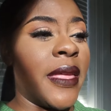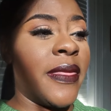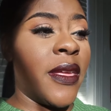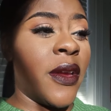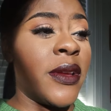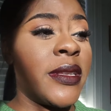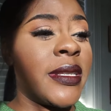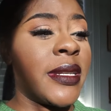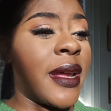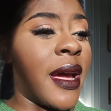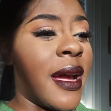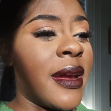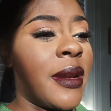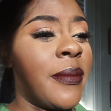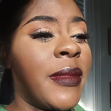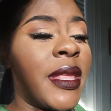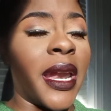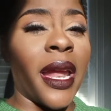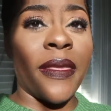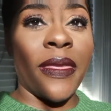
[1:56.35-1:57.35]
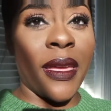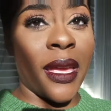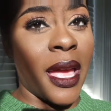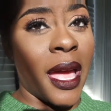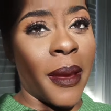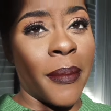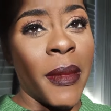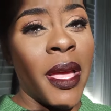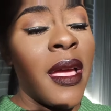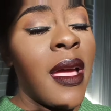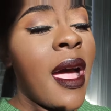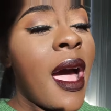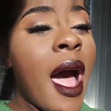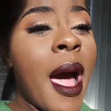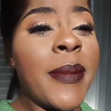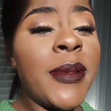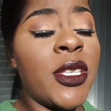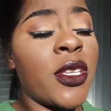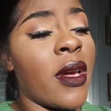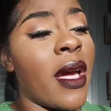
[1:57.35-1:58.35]
and there's an item that I think I'm
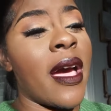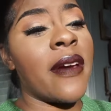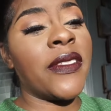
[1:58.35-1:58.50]
just gonna